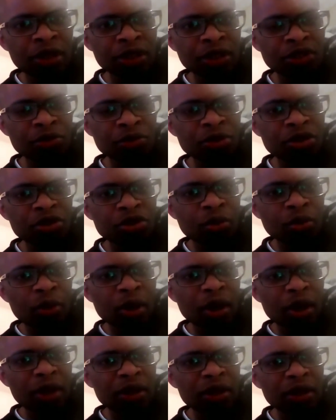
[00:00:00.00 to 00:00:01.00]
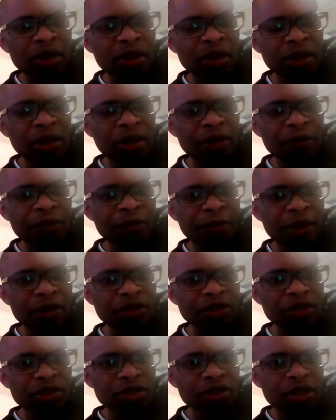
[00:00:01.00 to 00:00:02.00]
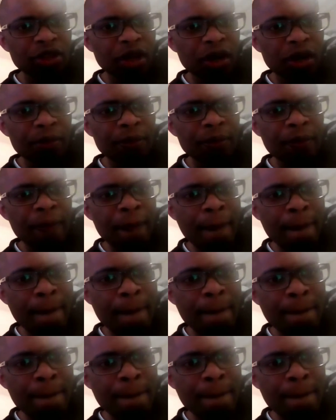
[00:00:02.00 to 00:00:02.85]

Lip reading: that's the reason why the infections come.